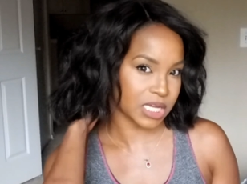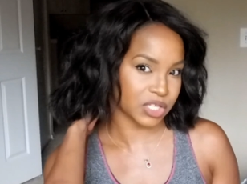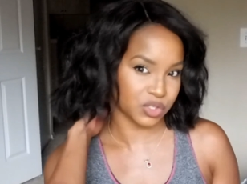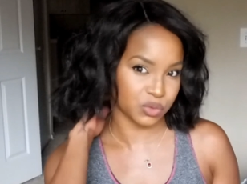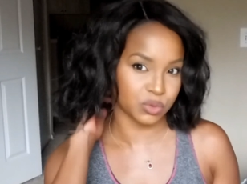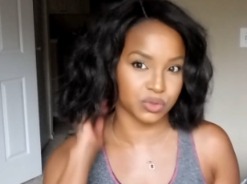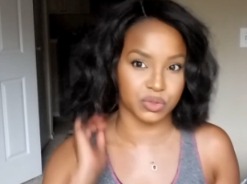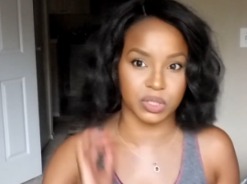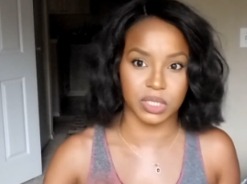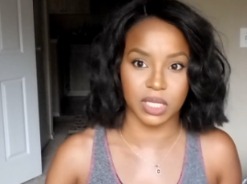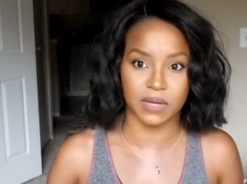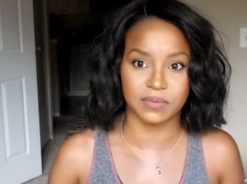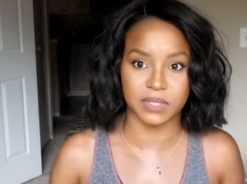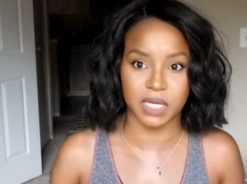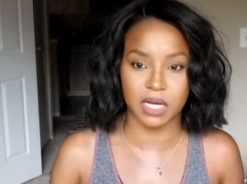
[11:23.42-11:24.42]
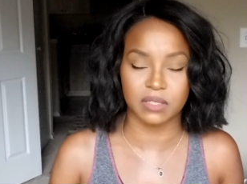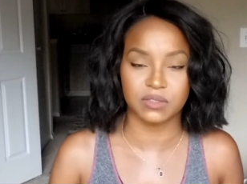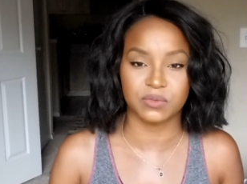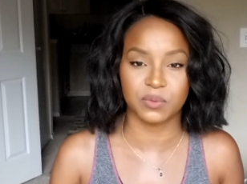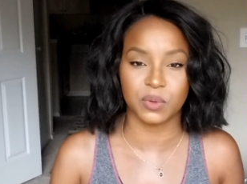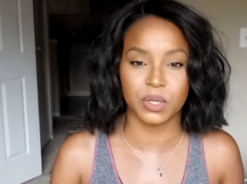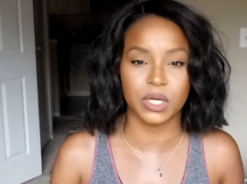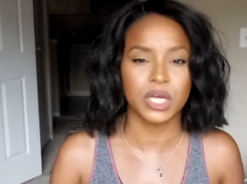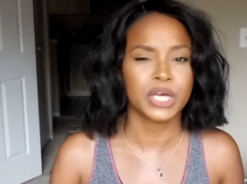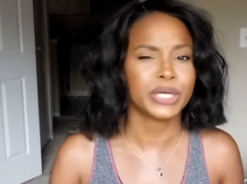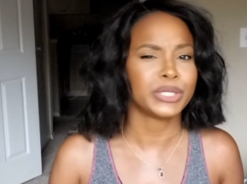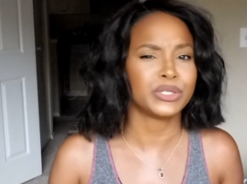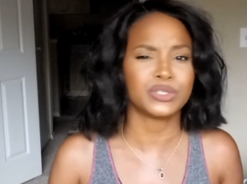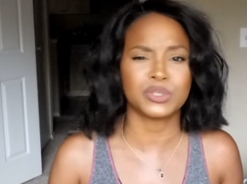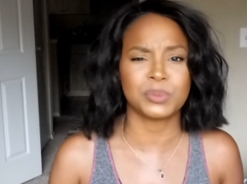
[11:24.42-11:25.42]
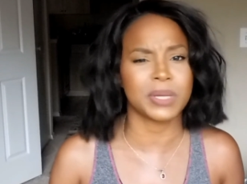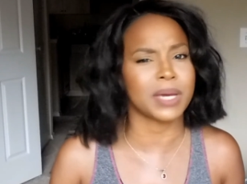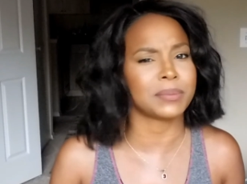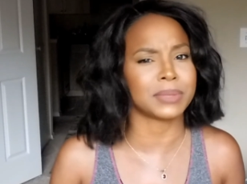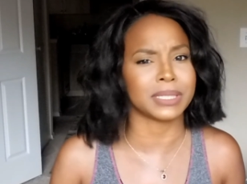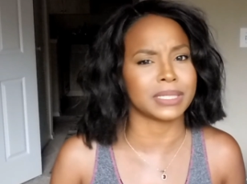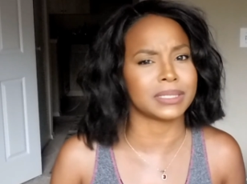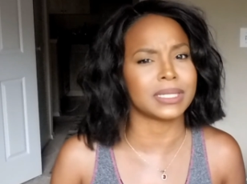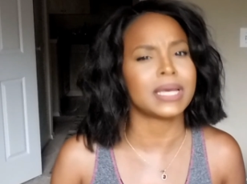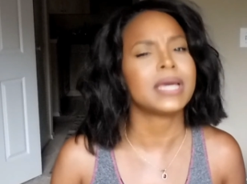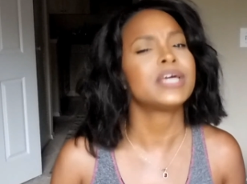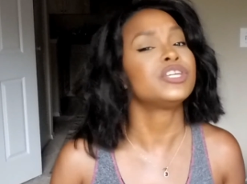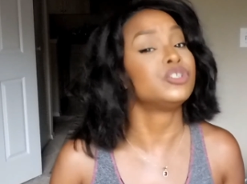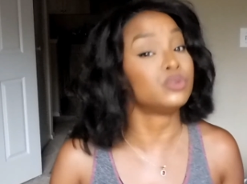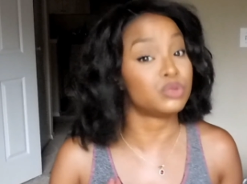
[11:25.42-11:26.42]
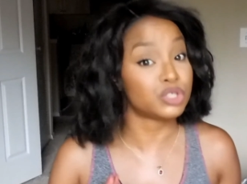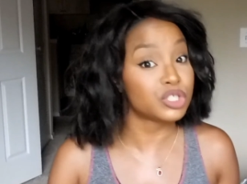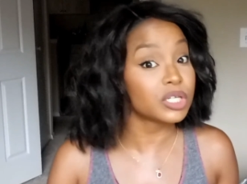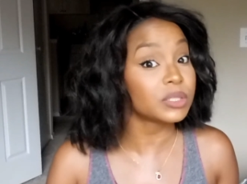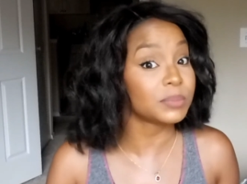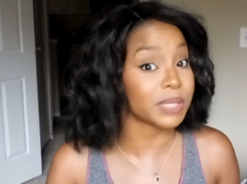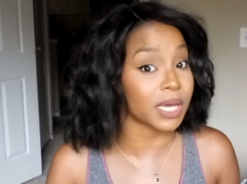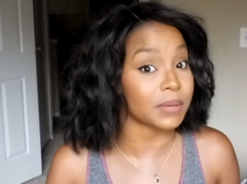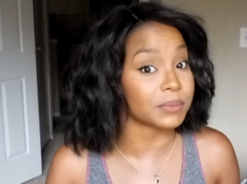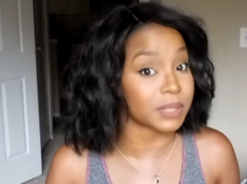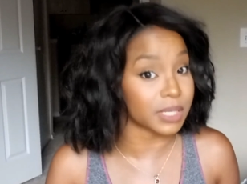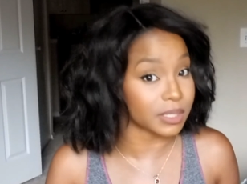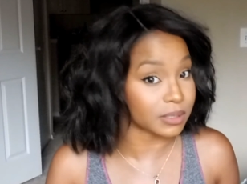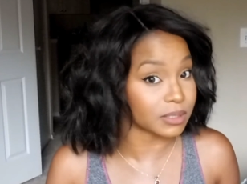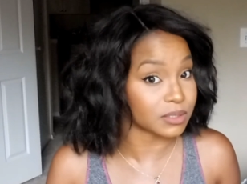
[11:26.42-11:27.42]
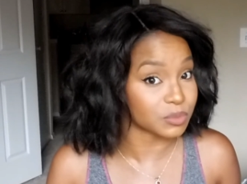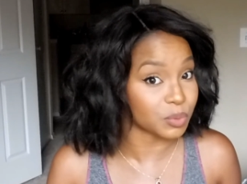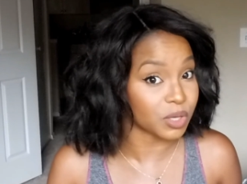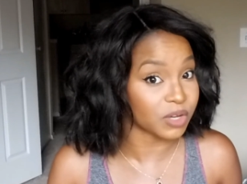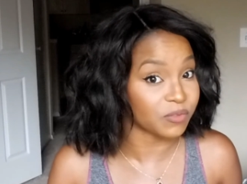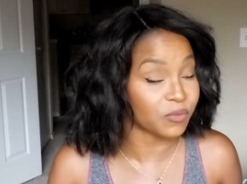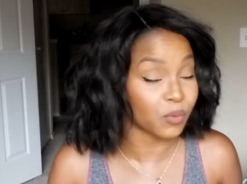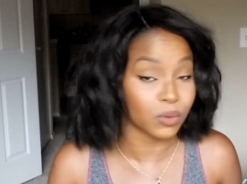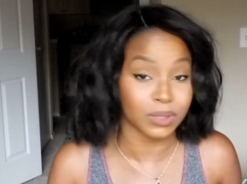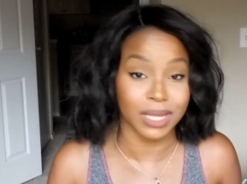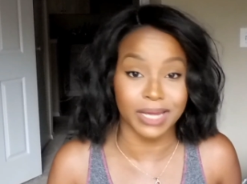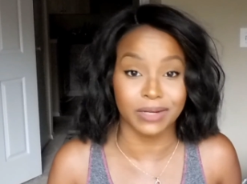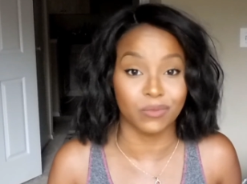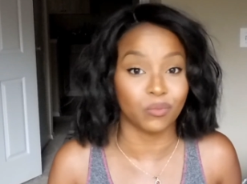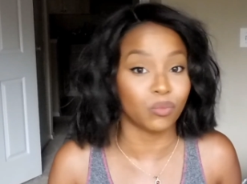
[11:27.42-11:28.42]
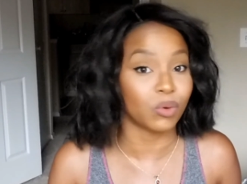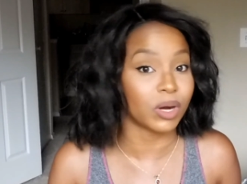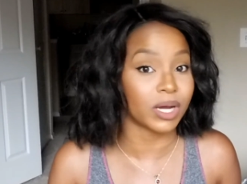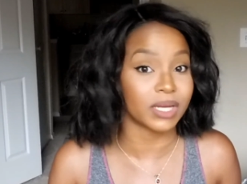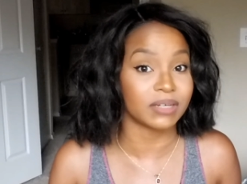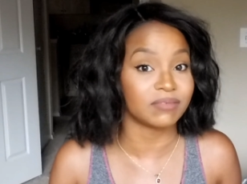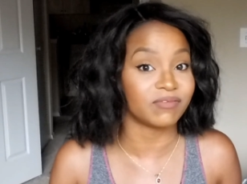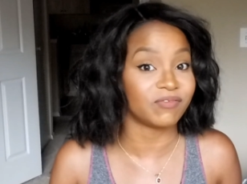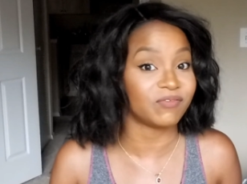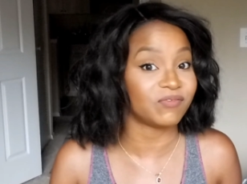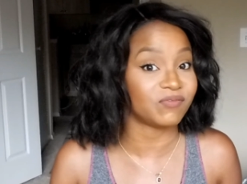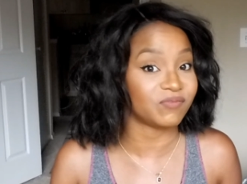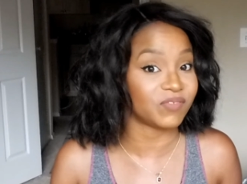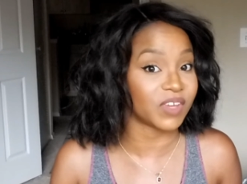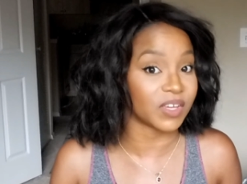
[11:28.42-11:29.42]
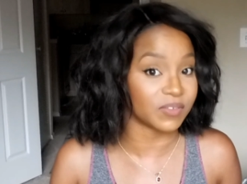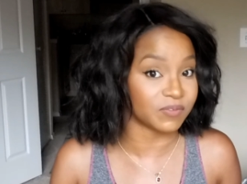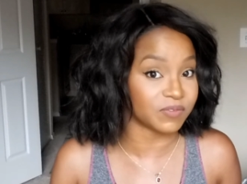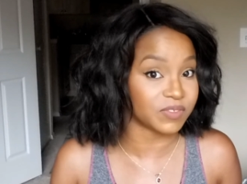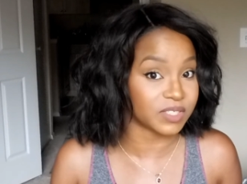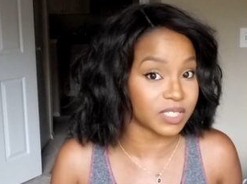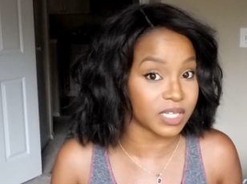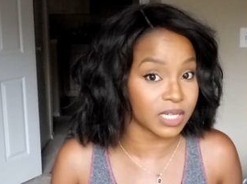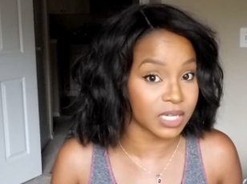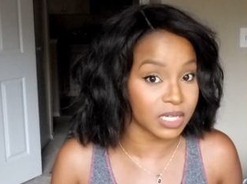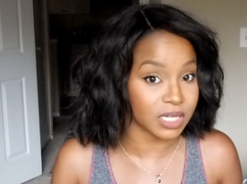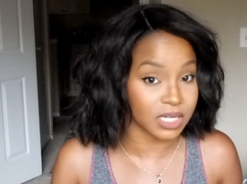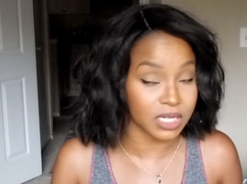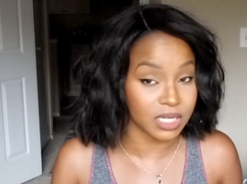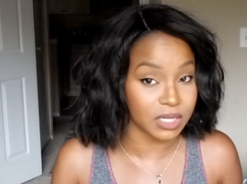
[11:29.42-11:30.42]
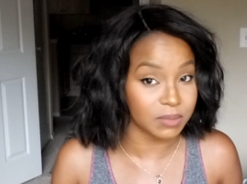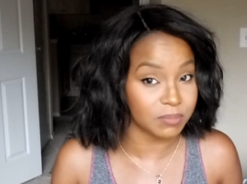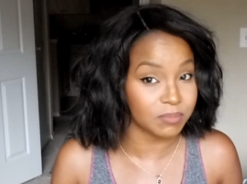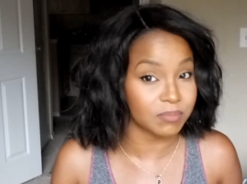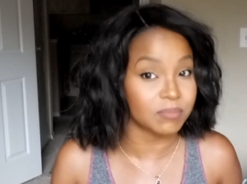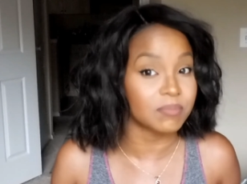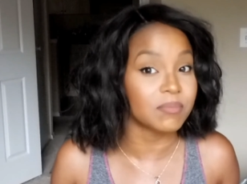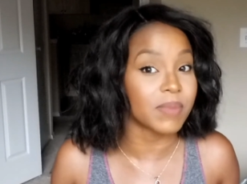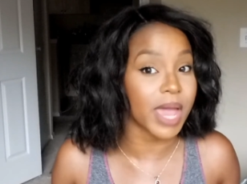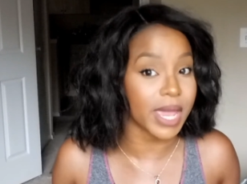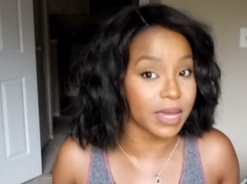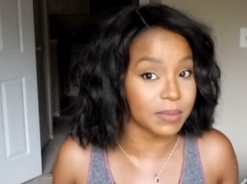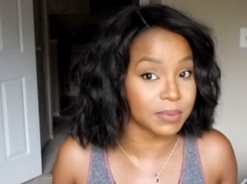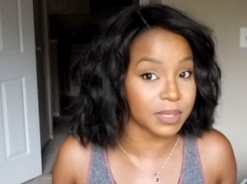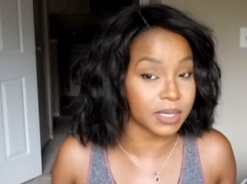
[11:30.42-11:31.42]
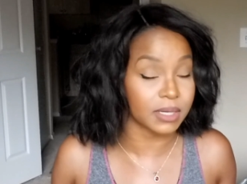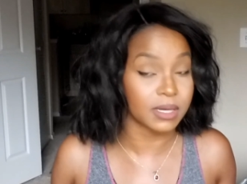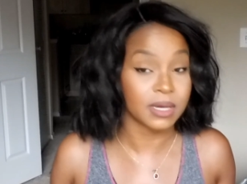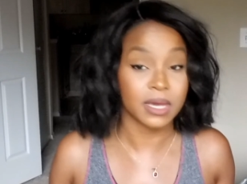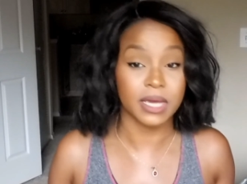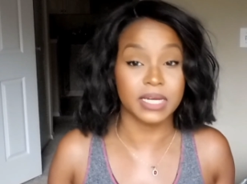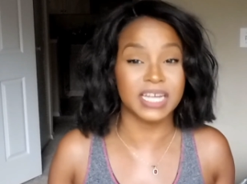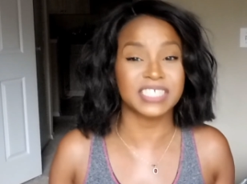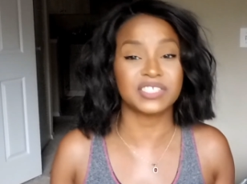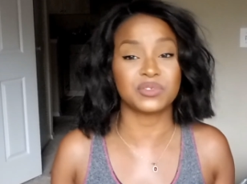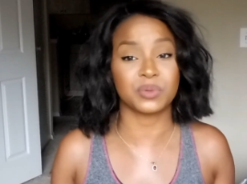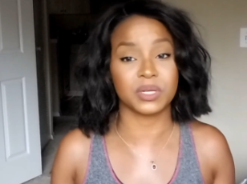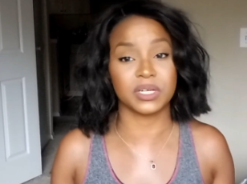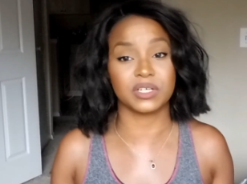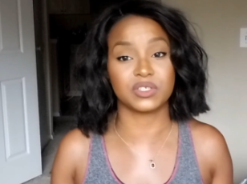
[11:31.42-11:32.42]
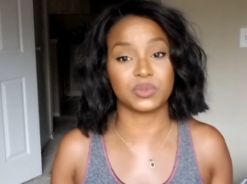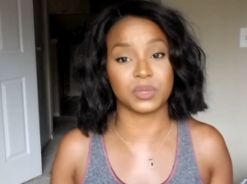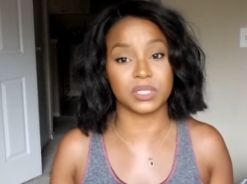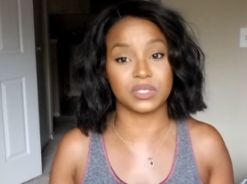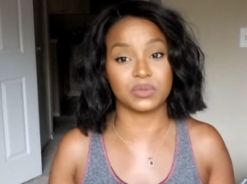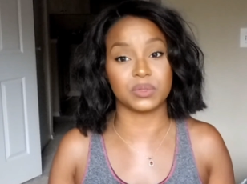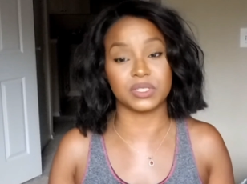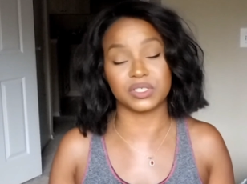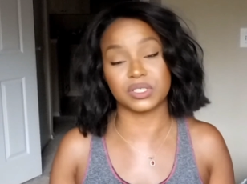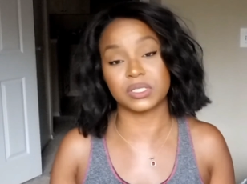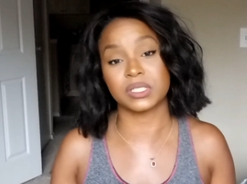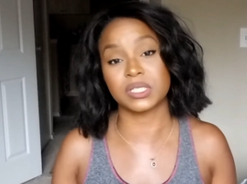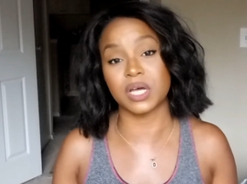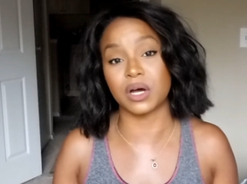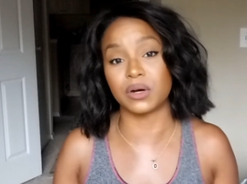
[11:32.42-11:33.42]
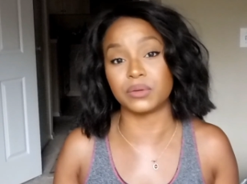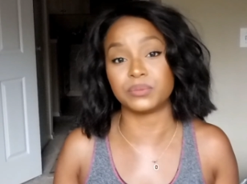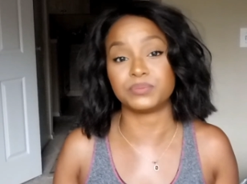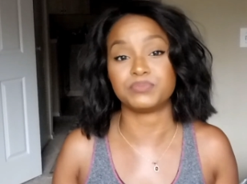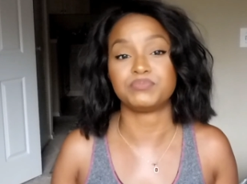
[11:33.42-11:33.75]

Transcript: $211 for it. You should be able to get, this wig for like $150 maybe, and that's 20 to 22 inches. So,